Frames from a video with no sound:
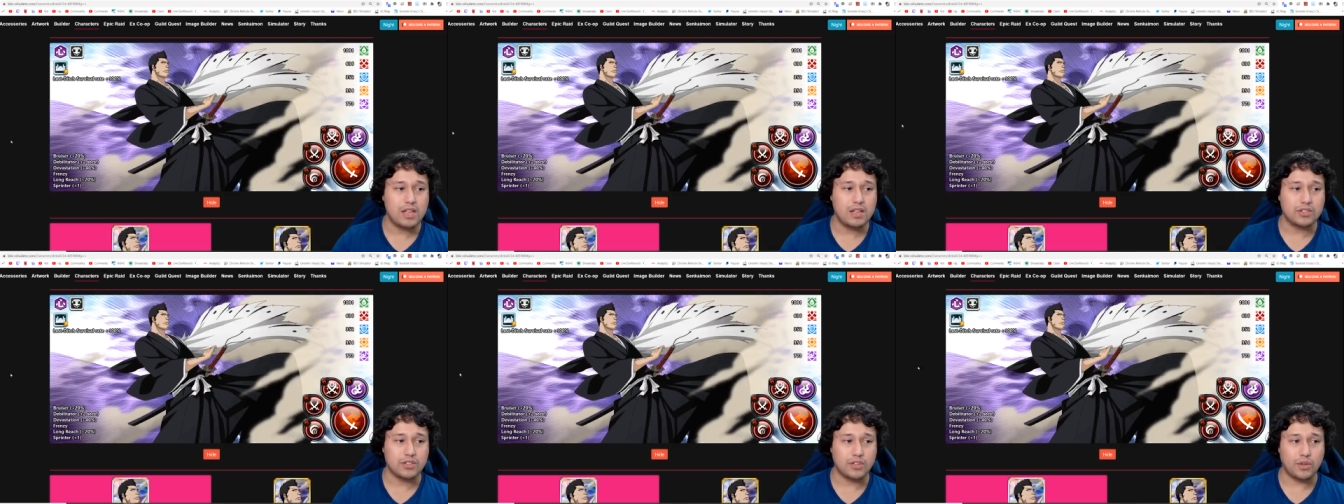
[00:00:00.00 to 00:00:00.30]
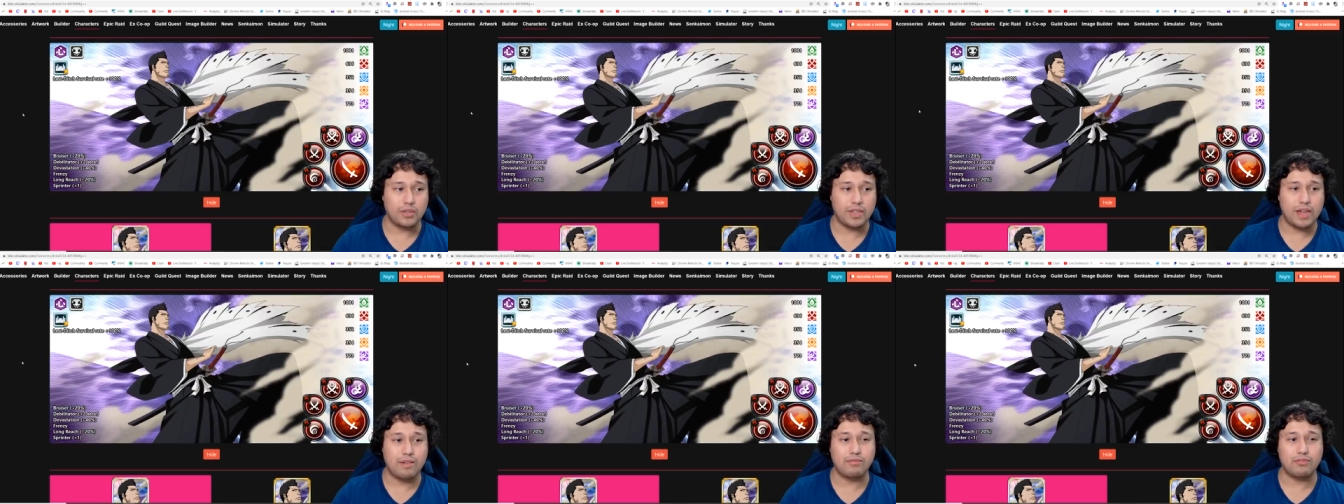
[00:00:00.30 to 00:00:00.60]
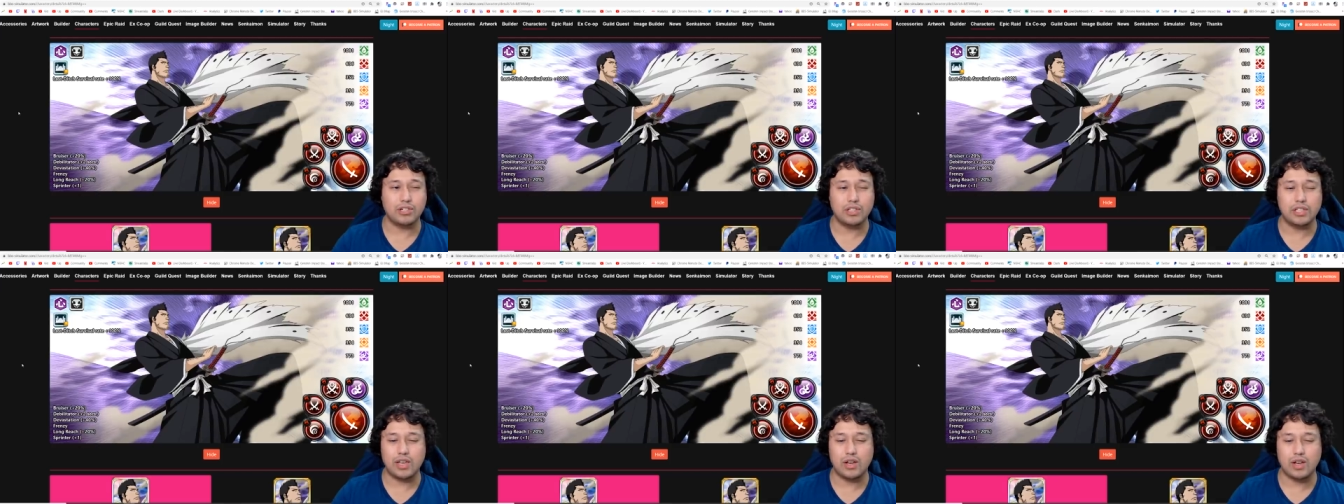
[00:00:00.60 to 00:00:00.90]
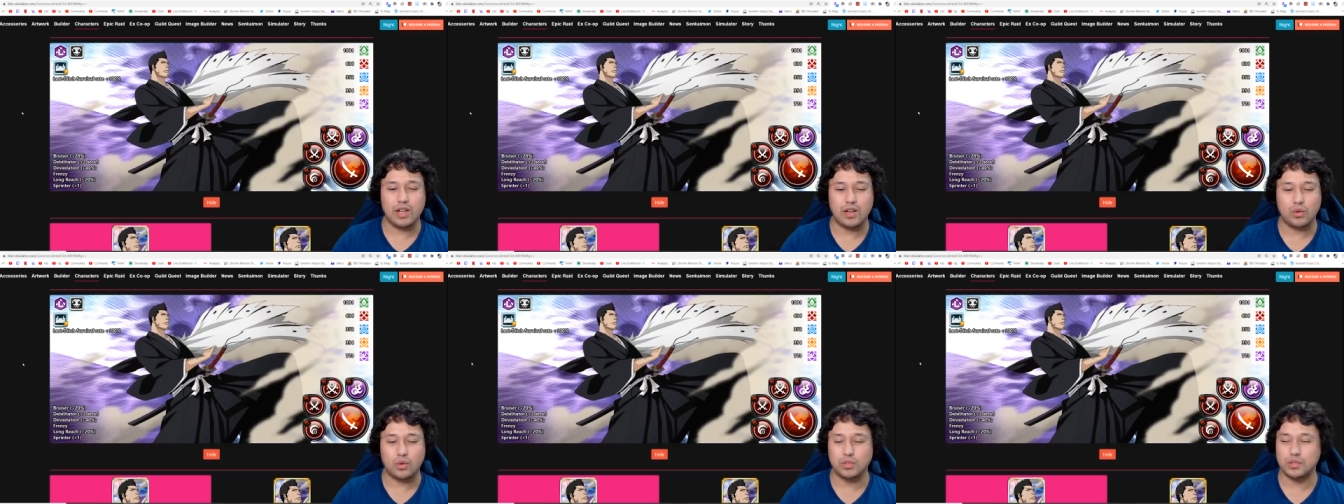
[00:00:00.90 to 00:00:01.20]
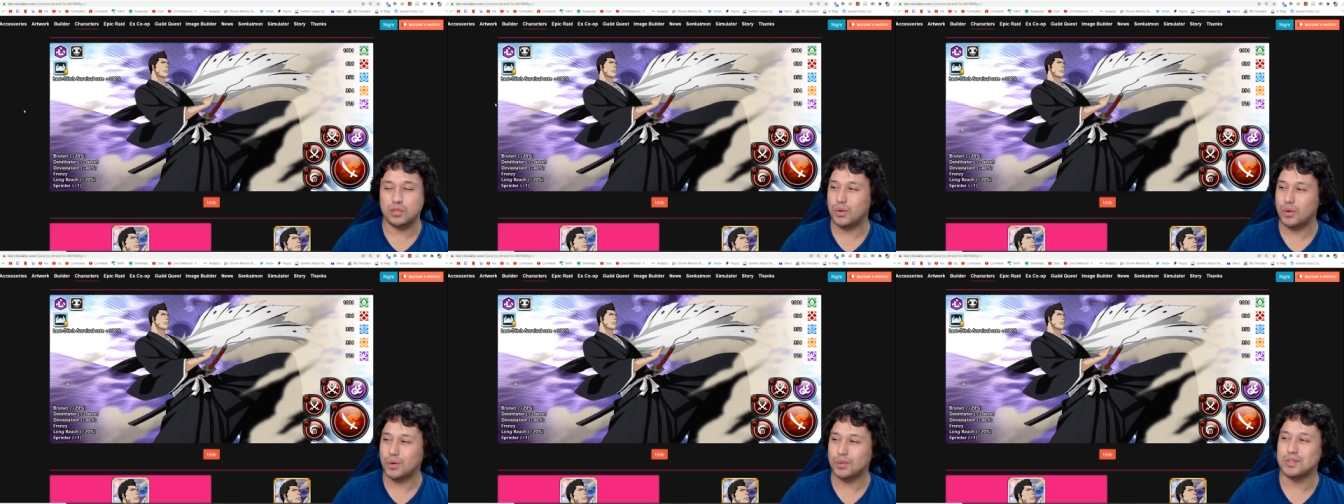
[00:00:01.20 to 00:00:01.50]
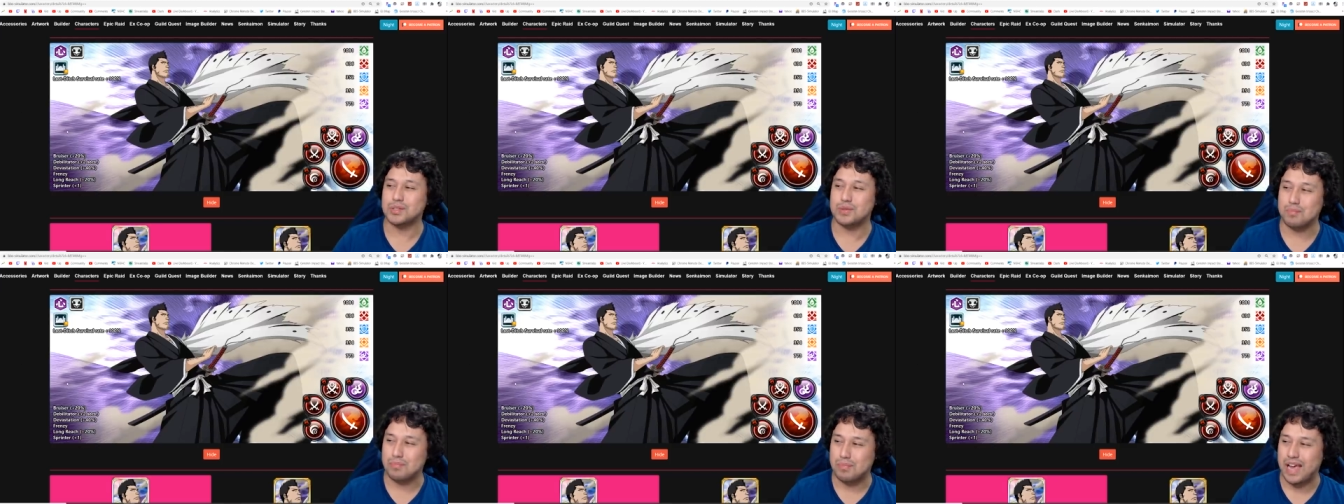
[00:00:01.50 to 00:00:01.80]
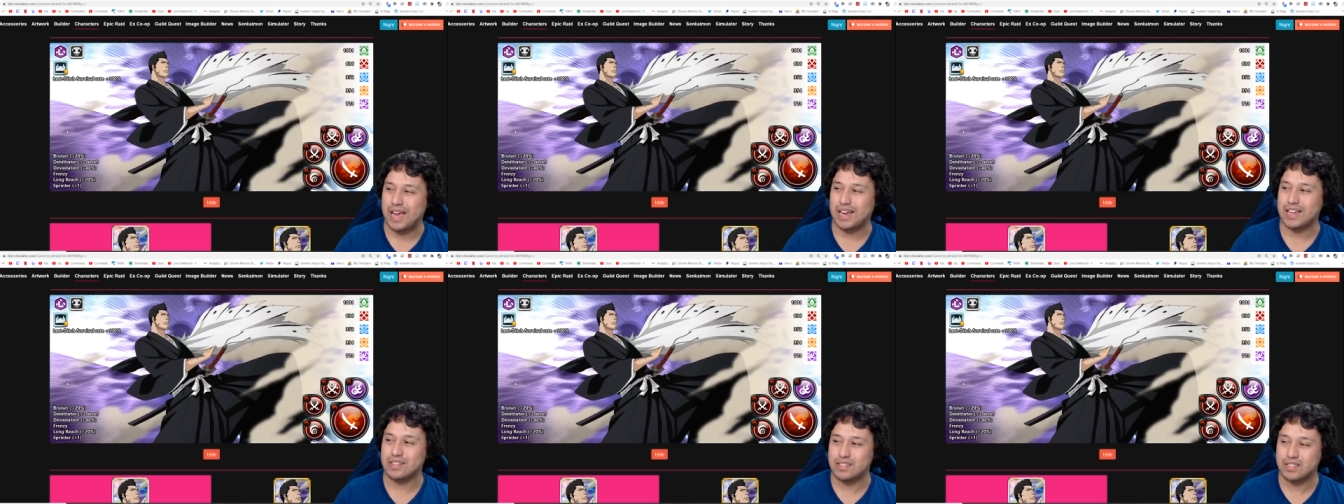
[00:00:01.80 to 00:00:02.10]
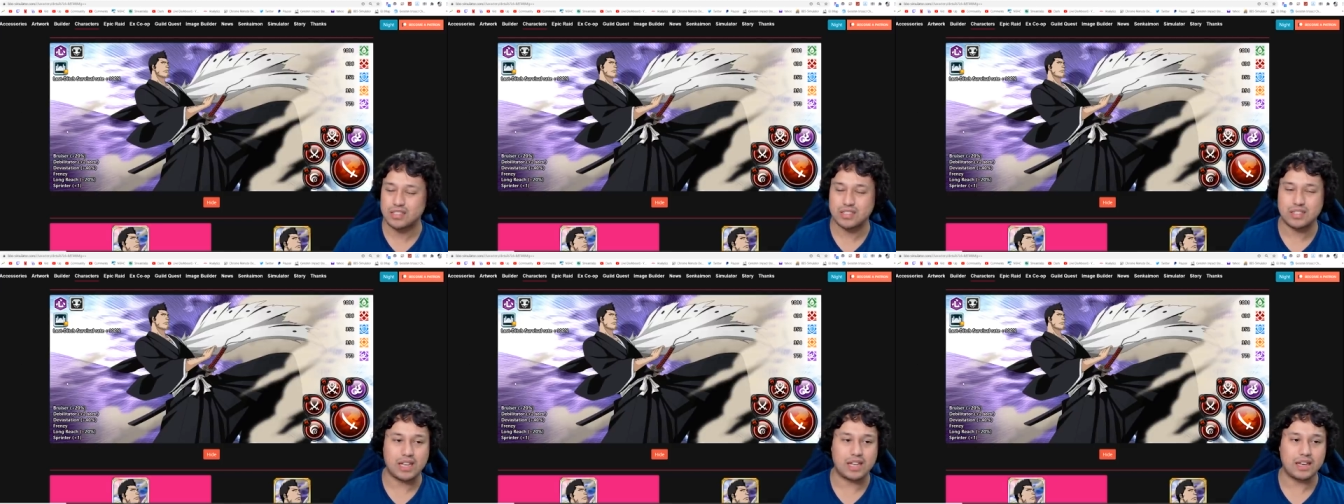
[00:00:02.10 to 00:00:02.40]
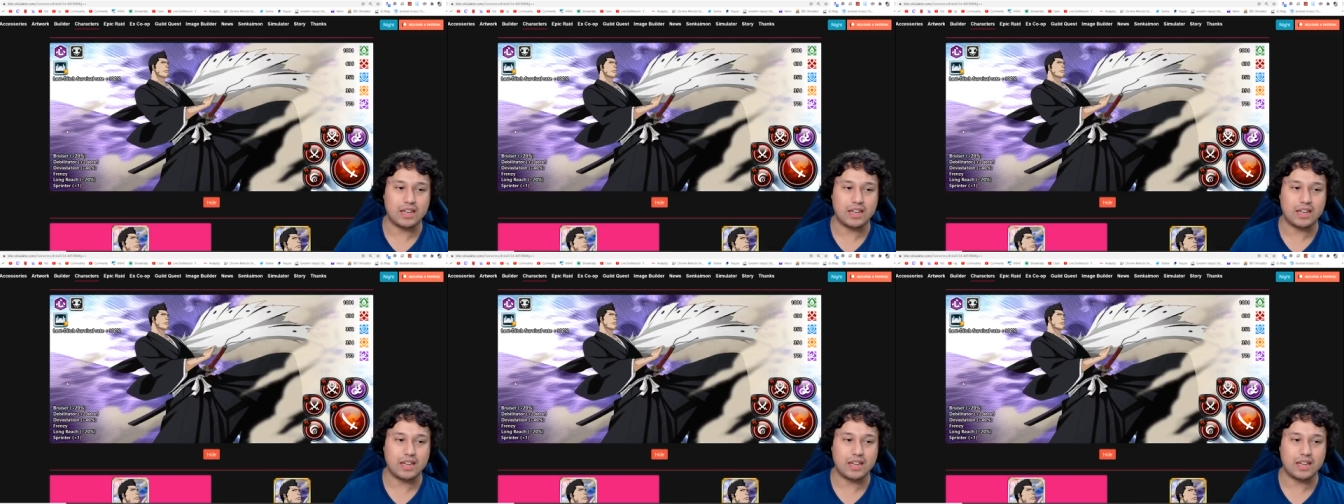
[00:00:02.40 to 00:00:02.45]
so that really holds holds him back in this day and